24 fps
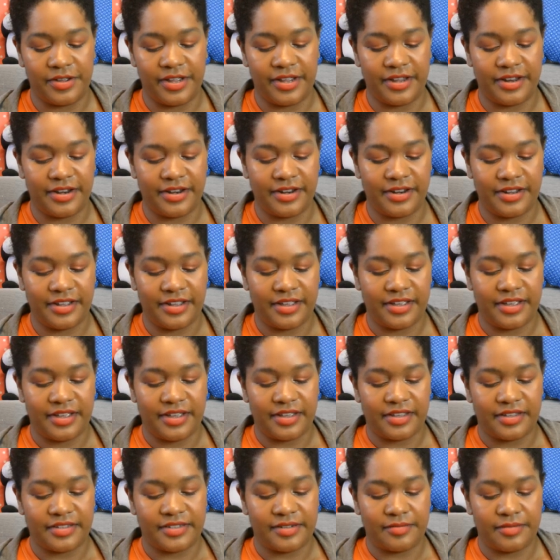in
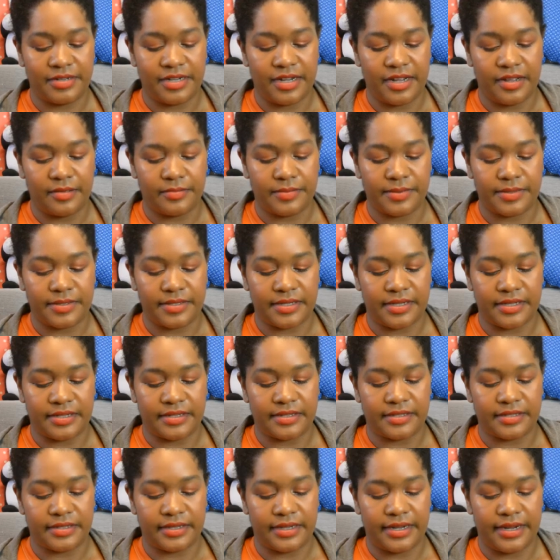sometimes
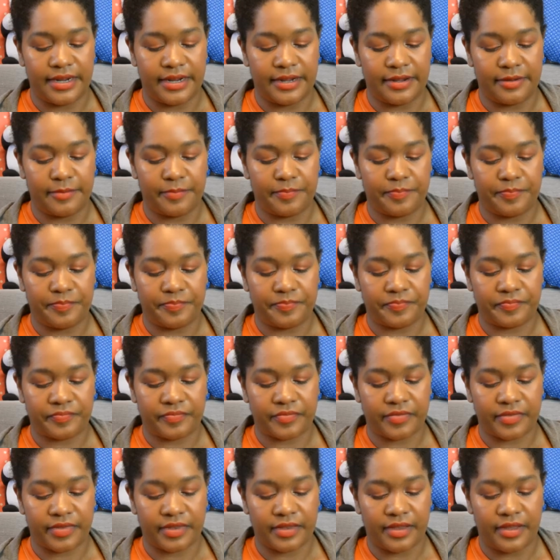it's like
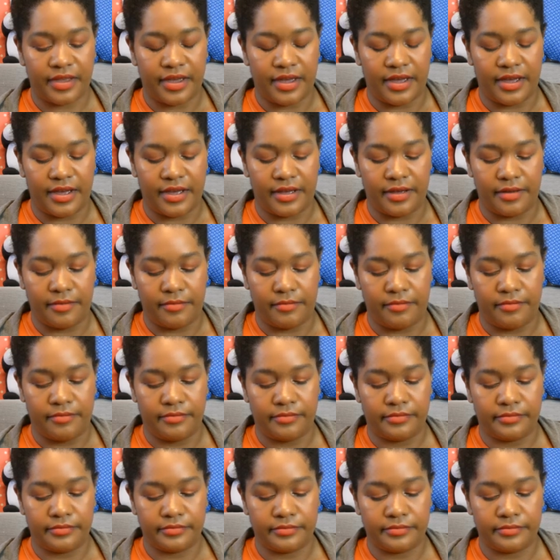um,